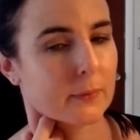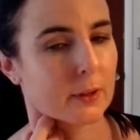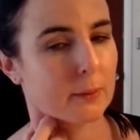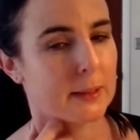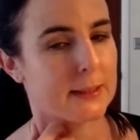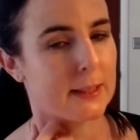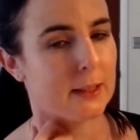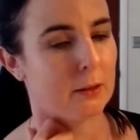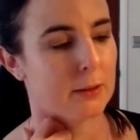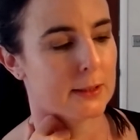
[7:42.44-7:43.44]
Coming
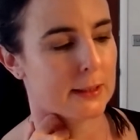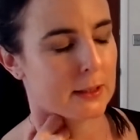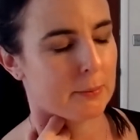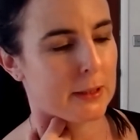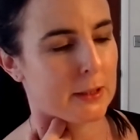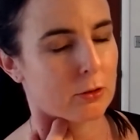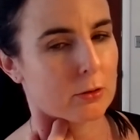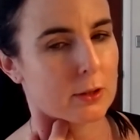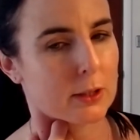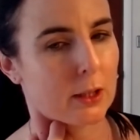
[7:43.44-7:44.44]
down a centimetre
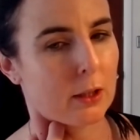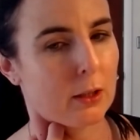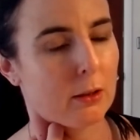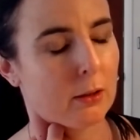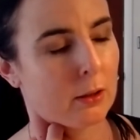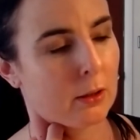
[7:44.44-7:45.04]
or so.